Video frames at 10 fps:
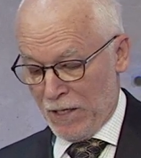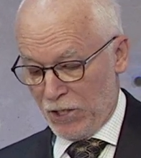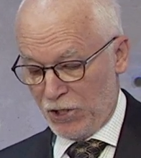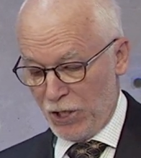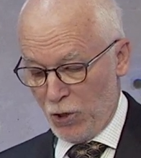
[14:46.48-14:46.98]

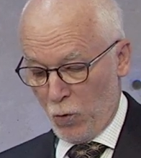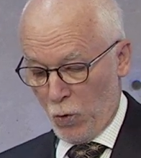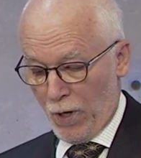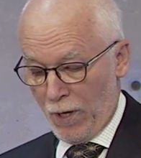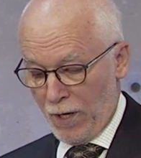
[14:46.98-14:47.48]
If
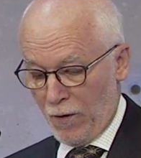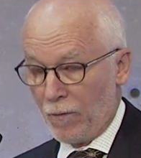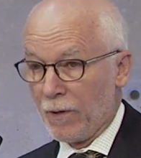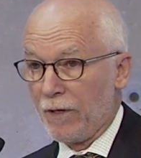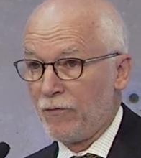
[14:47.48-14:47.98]

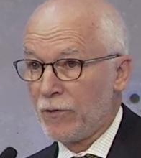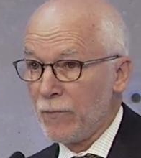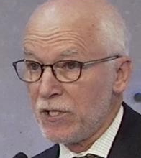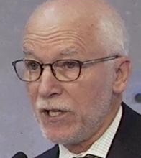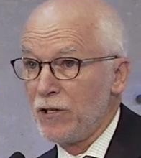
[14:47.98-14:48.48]
you can
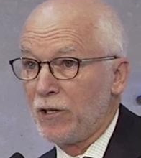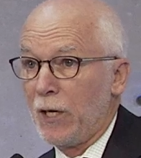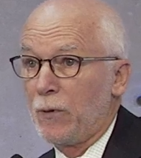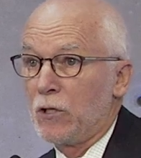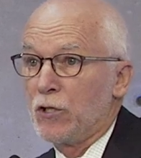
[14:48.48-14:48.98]
maintain your
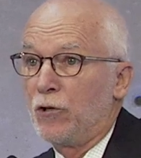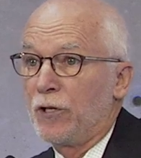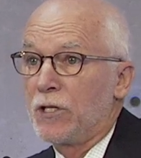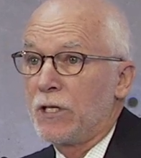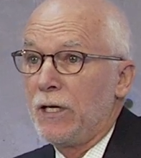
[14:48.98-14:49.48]
capital
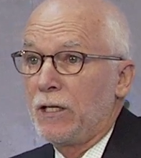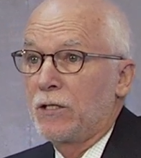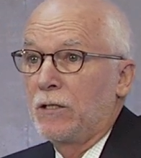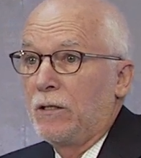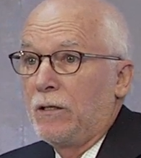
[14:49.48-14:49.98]
stock intact,